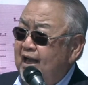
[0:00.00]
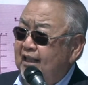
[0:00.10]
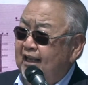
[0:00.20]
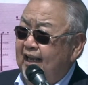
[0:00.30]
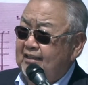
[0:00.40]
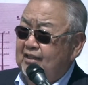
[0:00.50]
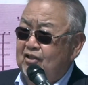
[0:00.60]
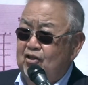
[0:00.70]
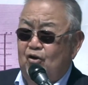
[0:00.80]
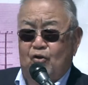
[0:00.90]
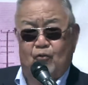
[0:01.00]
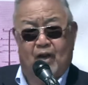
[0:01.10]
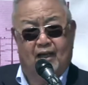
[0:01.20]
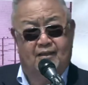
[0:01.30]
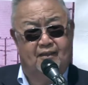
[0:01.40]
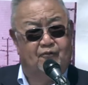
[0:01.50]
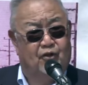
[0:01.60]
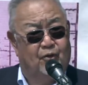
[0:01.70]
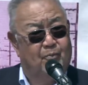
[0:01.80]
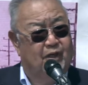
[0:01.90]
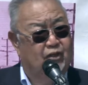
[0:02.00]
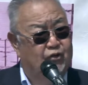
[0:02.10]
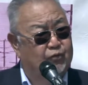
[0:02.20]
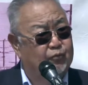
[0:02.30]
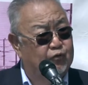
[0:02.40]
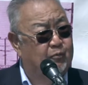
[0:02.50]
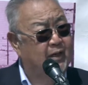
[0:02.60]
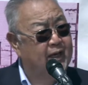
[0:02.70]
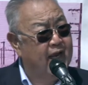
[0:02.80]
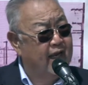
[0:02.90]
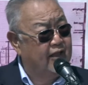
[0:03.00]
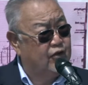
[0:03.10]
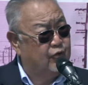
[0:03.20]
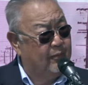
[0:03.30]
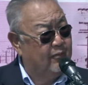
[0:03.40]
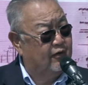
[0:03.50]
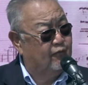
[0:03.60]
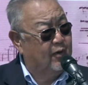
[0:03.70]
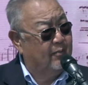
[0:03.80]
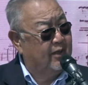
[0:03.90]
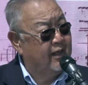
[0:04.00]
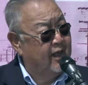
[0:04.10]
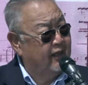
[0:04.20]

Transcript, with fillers: the lessons learned relative to the Me Too movement and the treatment of women,